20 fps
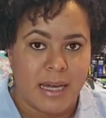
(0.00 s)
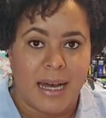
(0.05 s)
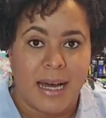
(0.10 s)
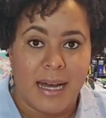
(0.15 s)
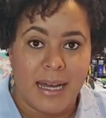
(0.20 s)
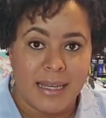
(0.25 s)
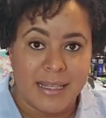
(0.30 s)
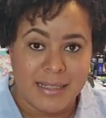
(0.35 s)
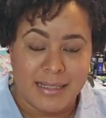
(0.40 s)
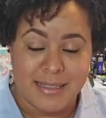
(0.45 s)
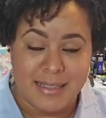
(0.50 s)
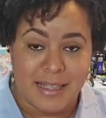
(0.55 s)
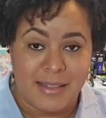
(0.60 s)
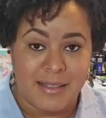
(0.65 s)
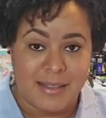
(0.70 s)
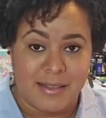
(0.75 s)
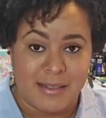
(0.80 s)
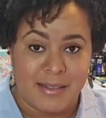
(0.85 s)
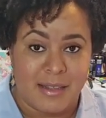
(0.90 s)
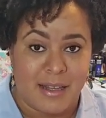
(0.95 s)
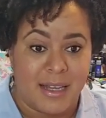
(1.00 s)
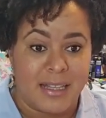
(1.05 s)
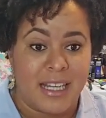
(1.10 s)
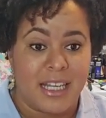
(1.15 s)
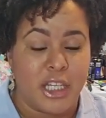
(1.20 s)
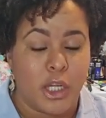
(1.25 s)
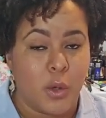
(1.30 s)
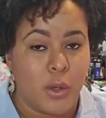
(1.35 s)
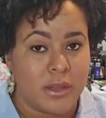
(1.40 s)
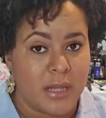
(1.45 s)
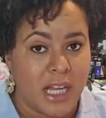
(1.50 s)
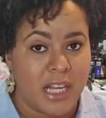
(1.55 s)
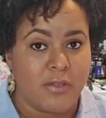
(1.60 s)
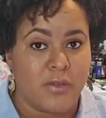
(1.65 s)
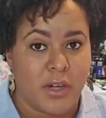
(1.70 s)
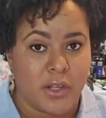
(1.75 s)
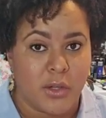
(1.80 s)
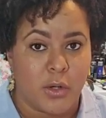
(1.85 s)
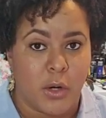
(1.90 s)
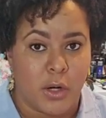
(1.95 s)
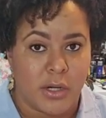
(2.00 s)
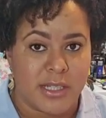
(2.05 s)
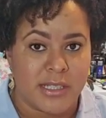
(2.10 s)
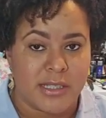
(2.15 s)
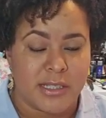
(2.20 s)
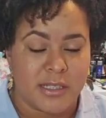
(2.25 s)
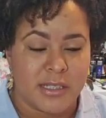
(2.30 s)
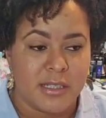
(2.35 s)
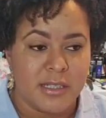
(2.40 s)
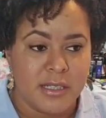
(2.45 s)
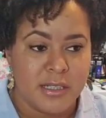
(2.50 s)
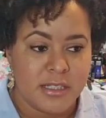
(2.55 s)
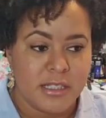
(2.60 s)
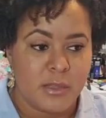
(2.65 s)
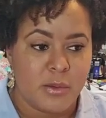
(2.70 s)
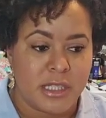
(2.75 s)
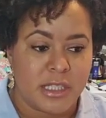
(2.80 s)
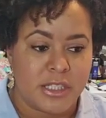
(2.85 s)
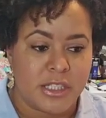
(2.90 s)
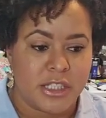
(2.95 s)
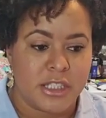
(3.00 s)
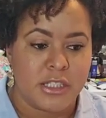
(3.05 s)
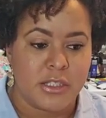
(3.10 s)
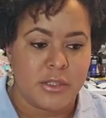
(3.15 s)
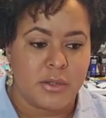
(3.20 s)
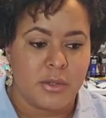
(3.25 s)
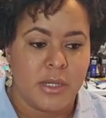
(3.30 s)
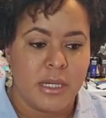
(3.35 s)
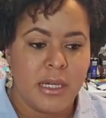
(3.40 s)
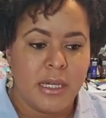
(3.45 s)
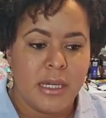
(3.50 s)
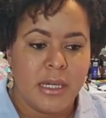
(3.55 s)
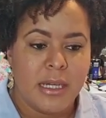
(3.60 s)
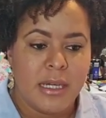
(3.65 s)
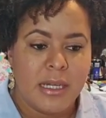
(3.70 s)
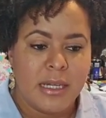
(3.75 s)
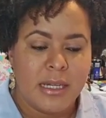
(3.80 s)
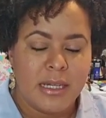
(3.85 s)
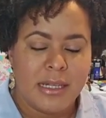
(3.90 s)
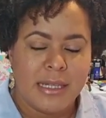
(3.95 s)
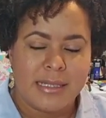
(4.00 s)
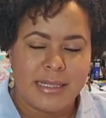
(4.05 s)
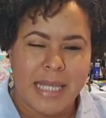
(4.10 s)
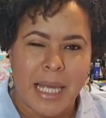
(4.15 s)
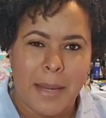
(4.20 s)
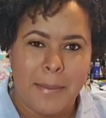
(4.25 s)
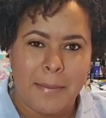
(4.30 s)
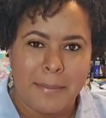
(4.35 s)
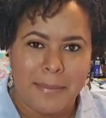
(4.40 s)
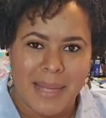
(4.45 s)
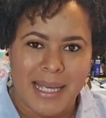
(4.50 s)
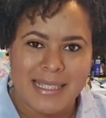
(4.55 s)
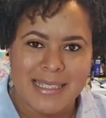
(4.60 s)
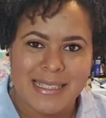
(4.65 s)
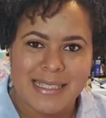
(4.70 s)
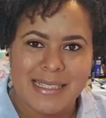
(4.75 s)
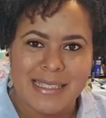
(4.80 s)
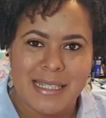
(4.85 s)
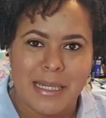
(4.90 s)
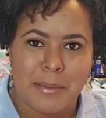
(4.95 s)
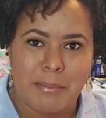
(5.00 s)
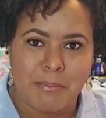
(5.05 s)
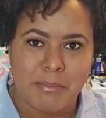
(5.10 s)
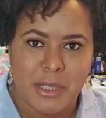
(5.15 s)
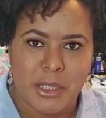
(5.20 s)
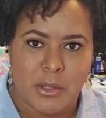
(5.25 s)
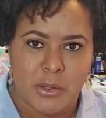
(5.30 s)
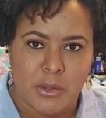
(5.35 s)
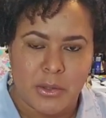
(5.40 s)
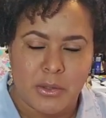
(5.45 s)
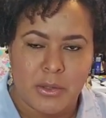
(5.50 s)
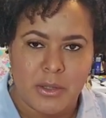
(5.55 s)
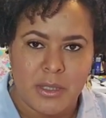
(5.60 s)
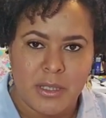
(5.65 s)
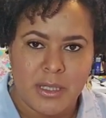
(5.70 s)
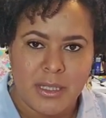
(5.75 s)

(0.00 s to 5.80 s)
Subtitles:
I say this a lot, and I know a lot of other artists deal with it too, is that messy middle.